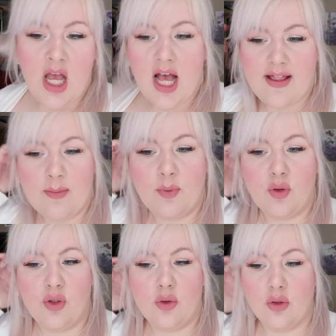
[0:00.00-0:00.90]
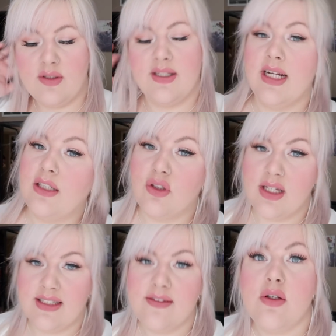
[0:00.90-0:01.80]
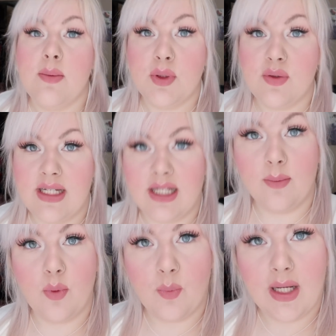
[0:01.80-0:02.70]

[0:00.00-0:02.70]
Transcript: And then we're gonna go to the Natural History Museum.